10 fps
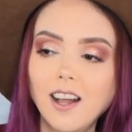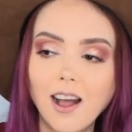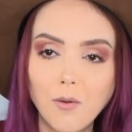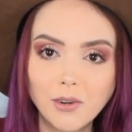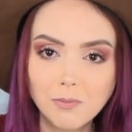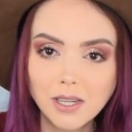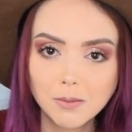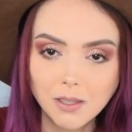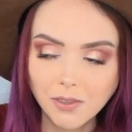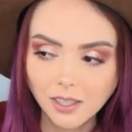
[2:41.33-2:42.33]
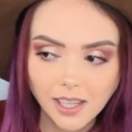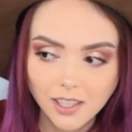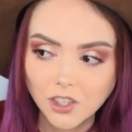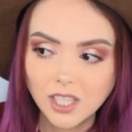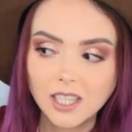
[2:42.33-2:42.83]
uh, which makes me feel
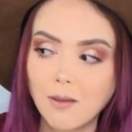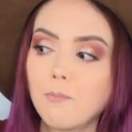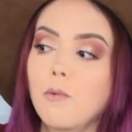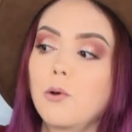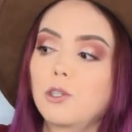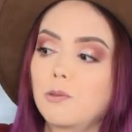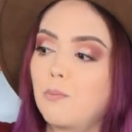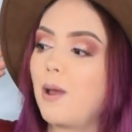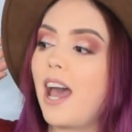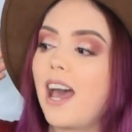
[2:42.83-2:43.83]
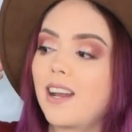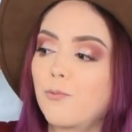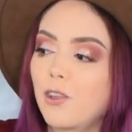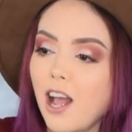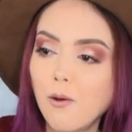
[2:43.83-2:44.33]
like just the most
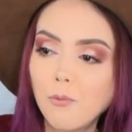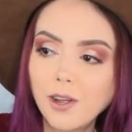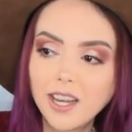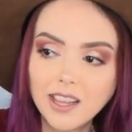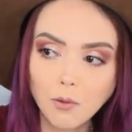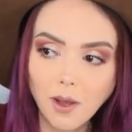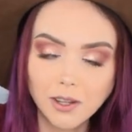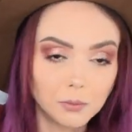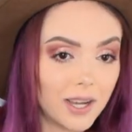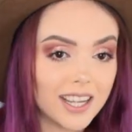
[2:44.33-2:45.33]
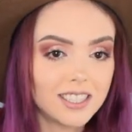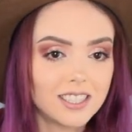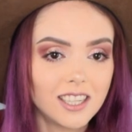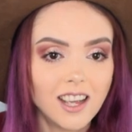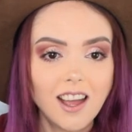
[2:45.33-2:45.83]
bad cowboy in the Wild
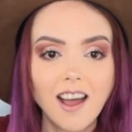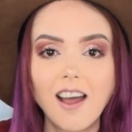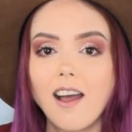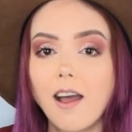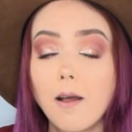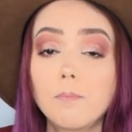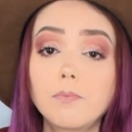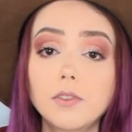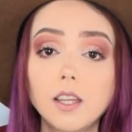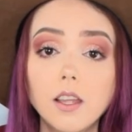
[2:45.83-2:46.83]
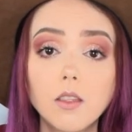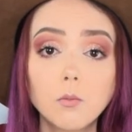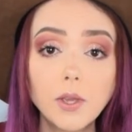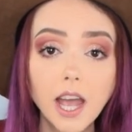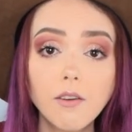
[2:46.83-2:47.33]
West. Um,
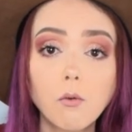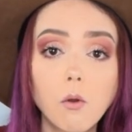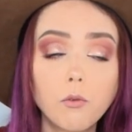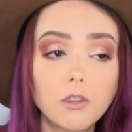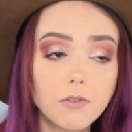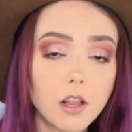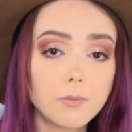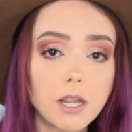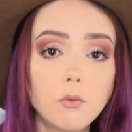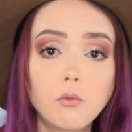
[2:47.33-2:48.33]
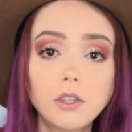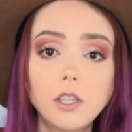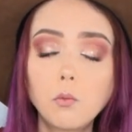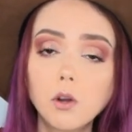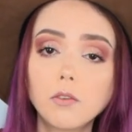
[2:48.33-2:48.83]
we have developed a
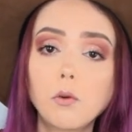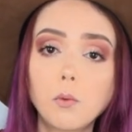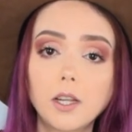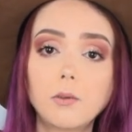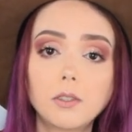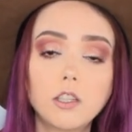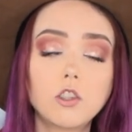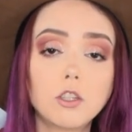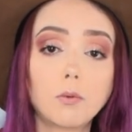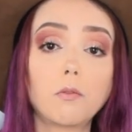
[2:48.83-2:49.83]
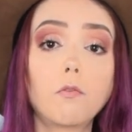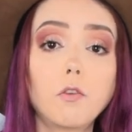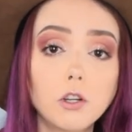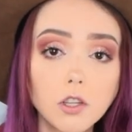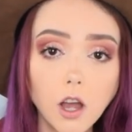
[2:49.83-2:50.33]
really wonderful working relationship with
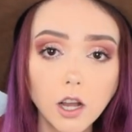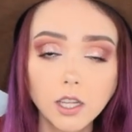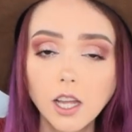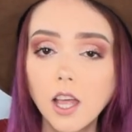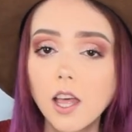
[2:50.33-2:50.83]
Fur Talk.